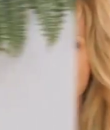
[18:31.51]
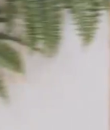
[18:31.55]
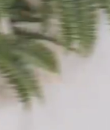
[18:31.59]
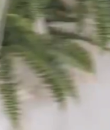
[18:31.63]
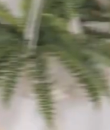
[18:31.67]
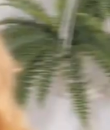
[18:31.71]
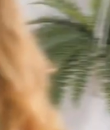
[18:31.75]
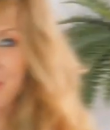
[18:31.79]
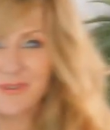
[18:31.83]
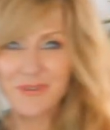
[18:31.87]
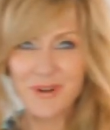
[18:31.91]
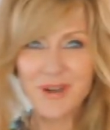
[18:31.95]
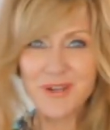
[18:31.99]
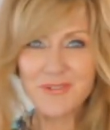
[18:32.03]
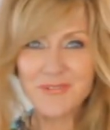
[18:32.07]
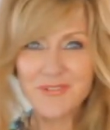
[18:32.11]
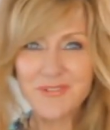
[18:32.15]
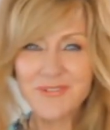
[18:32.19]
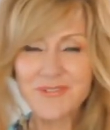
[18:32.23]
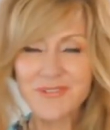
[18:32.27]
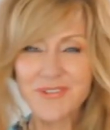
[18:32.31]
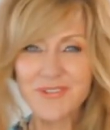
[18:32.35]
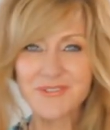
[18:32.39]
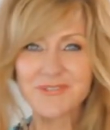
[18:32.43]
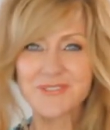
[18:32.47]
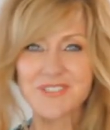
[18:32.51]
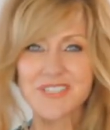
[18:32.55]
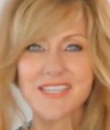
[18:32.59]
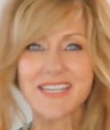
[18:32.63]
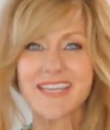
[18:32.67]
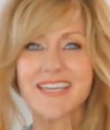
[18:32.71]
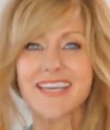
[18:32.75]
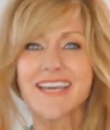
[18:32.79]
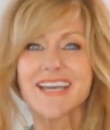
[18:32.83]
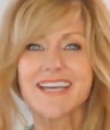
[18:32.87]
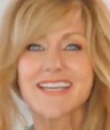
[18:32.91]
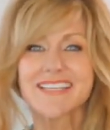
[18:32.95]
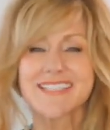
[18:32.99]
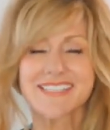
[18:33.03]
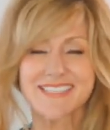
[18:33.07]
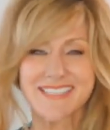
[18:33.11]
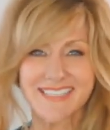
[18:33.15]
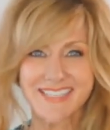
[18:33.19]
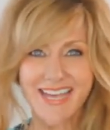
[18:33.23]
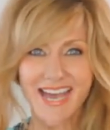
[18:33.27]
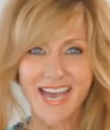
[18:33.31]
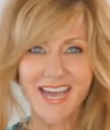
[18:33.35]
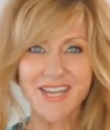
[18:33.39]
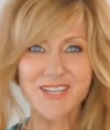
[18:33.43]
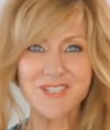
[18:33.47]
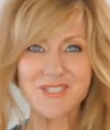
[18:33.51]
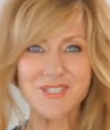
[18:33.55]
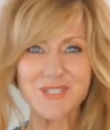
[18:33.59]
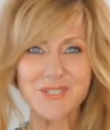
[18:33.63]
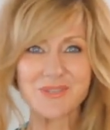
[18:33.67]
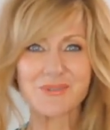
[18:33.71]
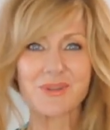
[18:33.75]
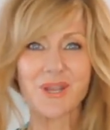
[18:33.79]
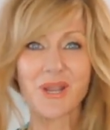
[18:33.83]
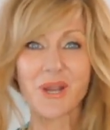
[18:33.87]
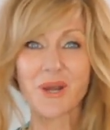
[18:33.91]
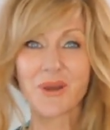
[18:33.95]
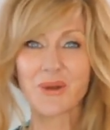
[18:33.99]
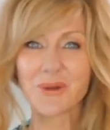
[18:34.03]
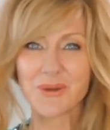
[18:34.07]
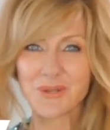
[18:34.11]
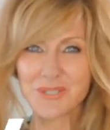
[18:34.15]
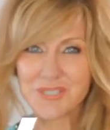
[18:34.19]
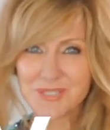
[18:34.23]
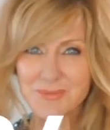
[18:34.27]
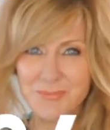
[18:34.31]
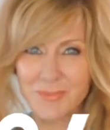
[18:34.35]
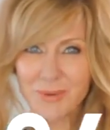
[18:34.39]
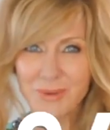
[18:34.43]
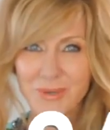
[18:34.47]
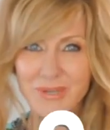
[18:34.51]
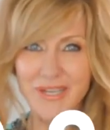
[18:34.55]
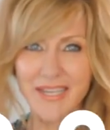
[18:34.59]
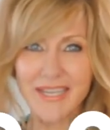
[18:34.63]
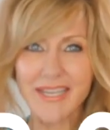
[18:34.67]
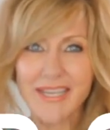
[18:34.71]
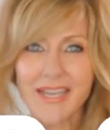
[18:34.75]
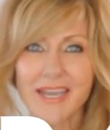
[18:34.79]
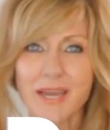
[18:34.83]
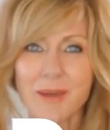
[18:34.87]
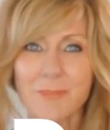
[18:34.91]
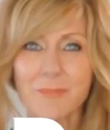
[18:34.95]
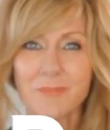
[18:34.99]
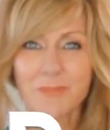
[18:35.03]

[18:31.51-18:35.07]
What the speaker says: If you're over 50, start doing crossbody